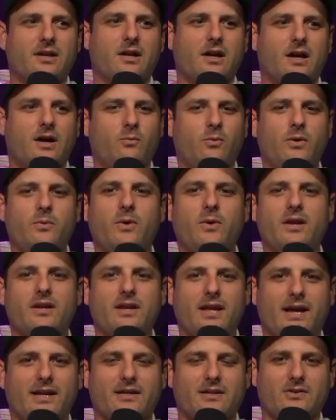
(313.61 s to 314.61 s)
We went and
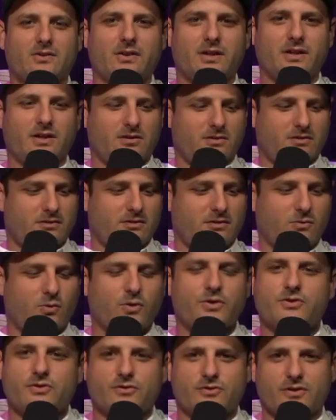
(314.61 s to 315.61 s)
had
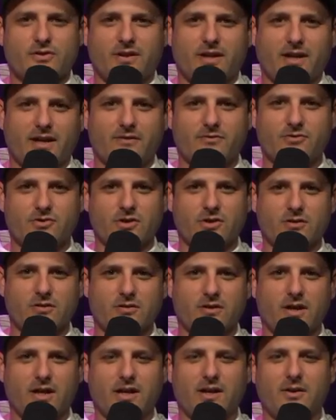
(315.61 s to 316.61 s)
oysters on the half shell,
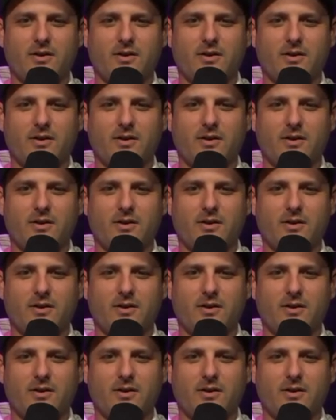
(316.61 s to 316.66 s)
and